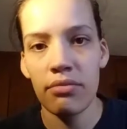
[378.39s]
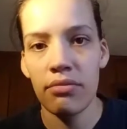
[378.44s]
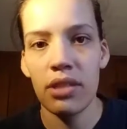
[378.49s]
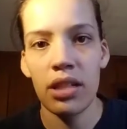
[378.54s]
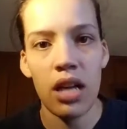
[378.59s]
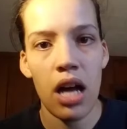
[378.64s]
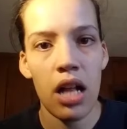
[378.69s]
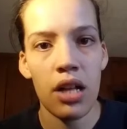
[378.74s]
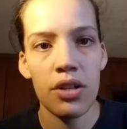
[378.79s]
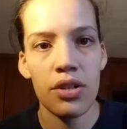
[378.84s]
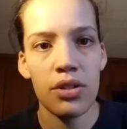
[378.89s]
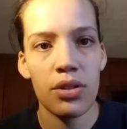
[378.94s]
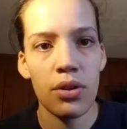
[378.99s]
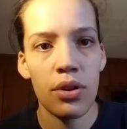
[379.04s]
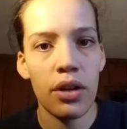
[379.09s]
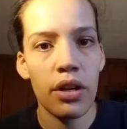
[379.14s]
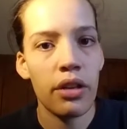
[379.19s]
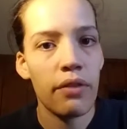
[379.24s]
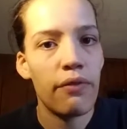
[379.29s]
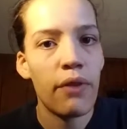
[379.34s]
the dollar
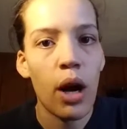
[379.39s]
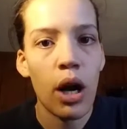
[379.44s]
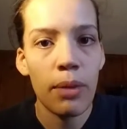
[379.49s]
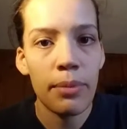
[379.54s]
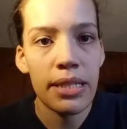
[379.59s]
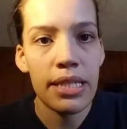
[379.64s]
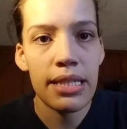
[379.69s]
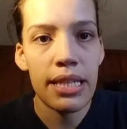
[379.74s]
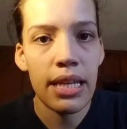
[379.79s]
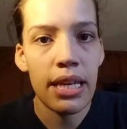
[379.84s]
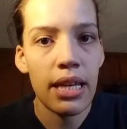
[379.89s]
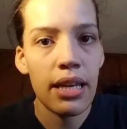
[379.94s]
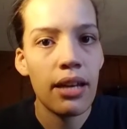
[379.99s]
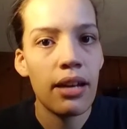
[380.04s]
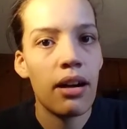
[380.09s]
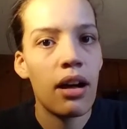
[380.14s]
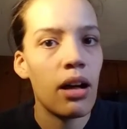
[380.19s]
store, the pharmacy,